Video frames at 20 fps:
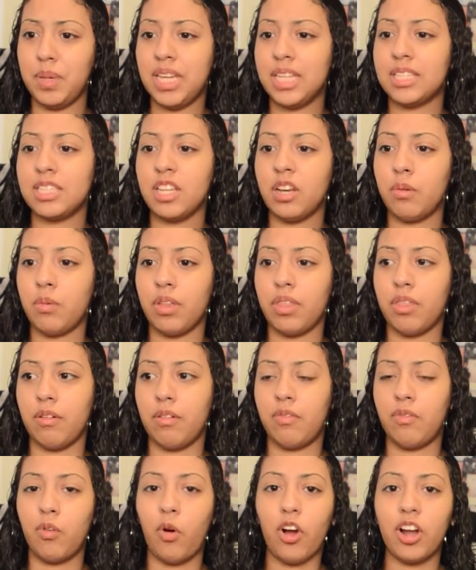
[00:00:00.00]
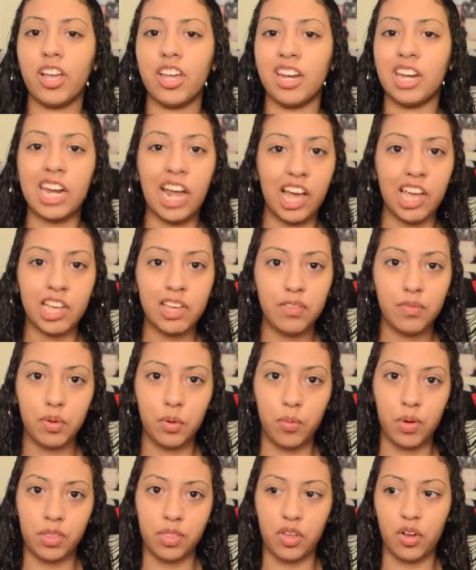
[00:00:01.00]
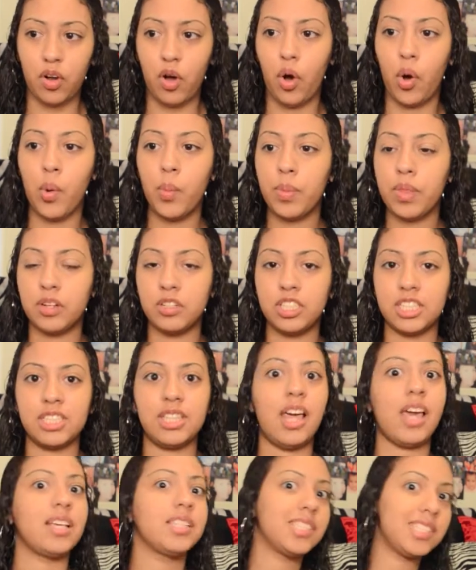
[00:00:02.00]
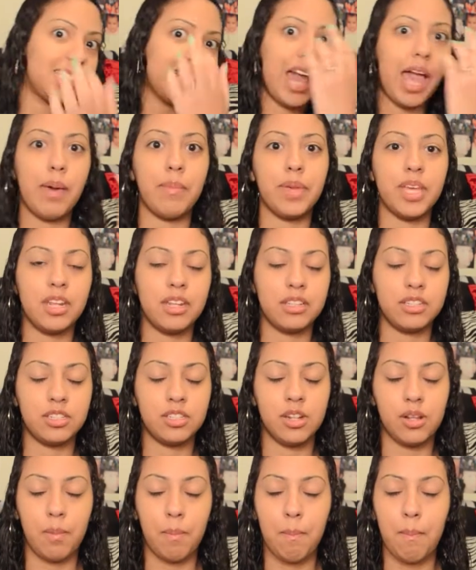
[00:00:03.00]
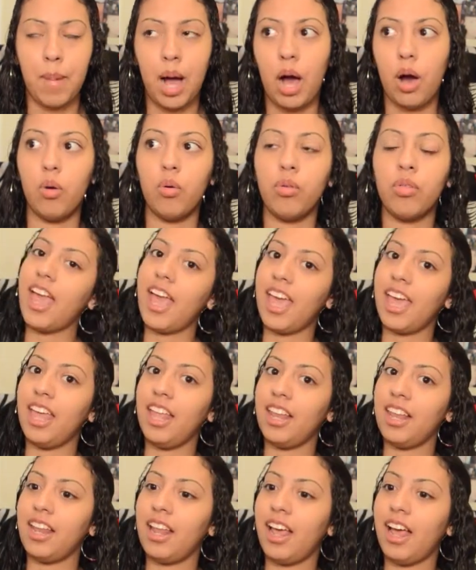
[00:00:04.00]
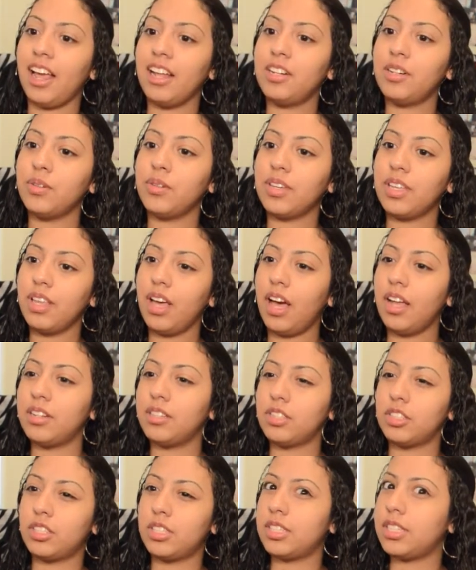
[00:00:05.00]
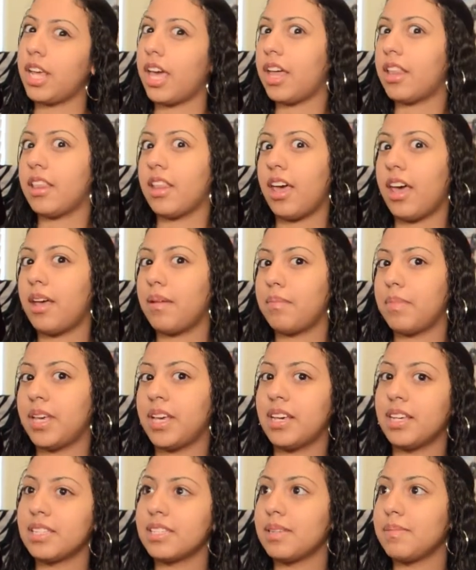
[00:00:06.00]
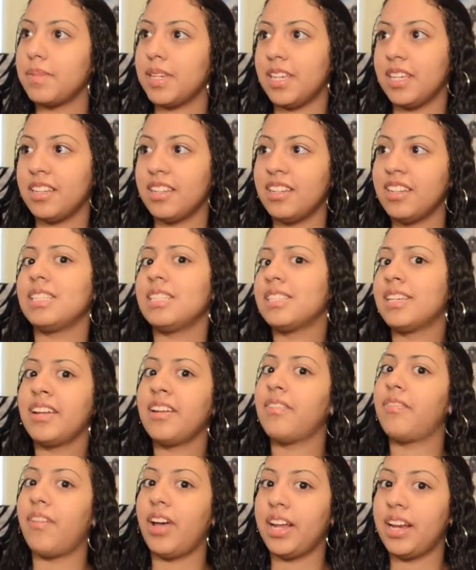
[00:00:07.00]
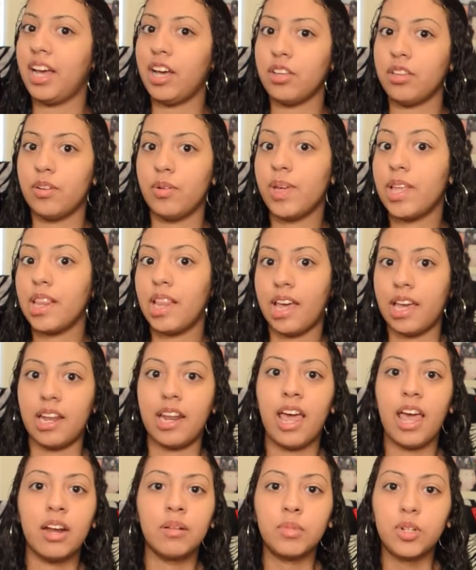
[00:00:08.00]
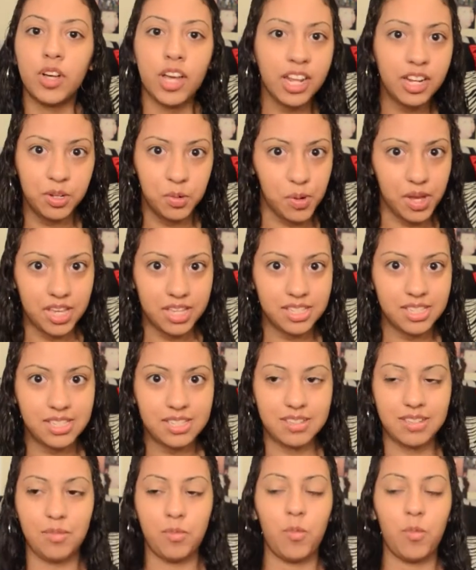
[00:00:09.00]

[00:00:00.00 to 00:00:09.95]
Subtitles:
pizza with a fork and knife, but when they're home, they'll just, like, slam it into their mouth. And I don't understand that because, I mean, he's going to find out you eat like an animal anyways.